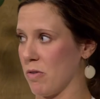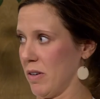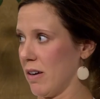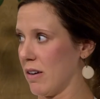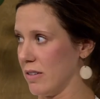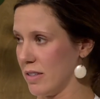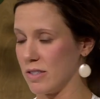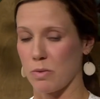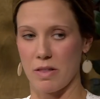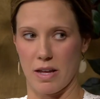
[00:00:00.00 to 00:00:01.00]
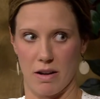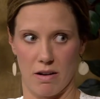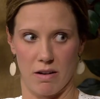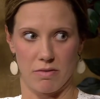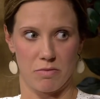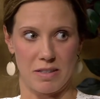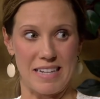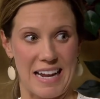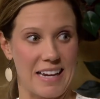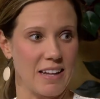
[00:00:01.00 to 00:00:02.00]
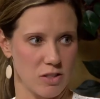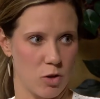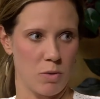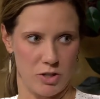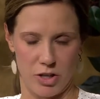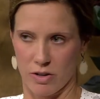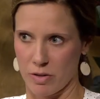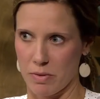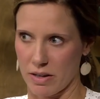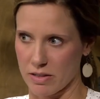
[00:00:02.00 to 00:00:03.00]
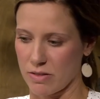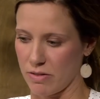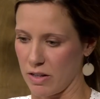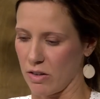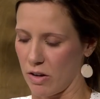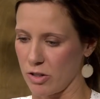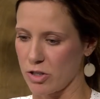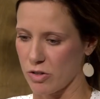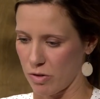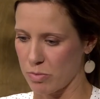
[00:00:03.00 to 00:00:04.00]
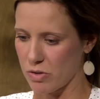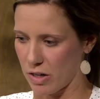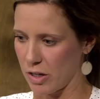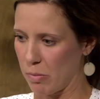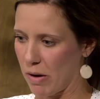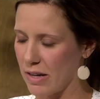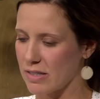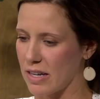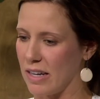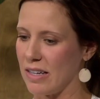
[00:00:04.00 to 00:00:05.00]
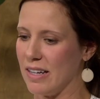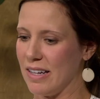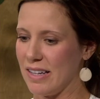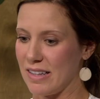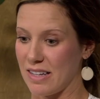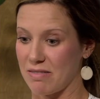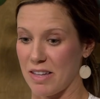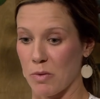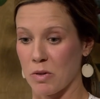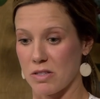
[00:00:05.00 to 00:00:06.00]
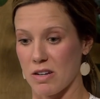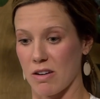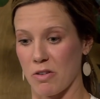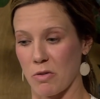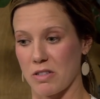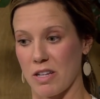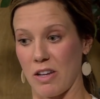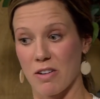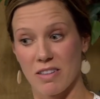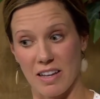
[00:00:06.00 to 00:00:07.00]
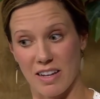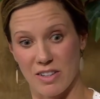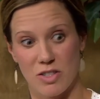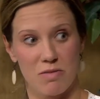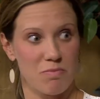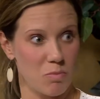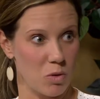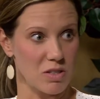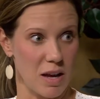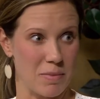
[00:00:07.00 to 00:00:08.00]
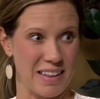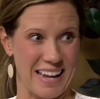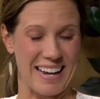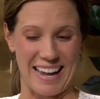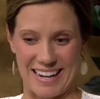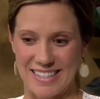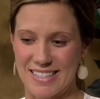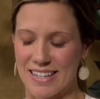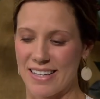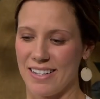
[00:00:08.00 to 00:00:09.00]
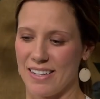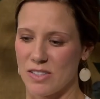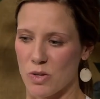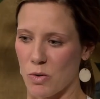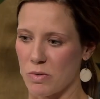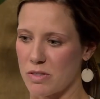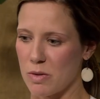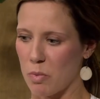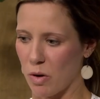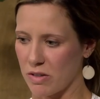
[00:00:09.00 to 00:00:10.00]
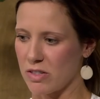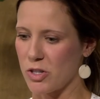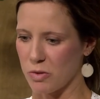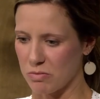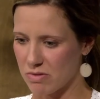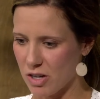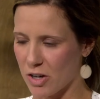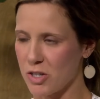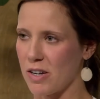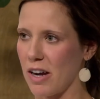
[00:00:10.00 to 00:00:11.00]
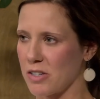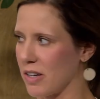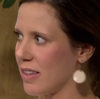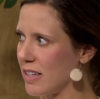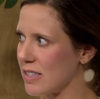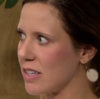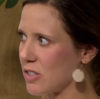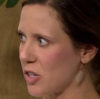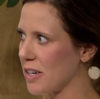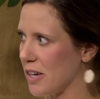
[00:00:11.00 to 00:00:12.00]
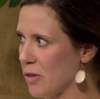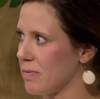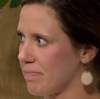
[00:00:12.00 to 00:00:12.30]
incontinence when they are retaining so much urine because of an enlarged or obstructing prostate that they will start noticing urine leakage, most commonly at night. So it's important to talk to your doctor and get these things checked out.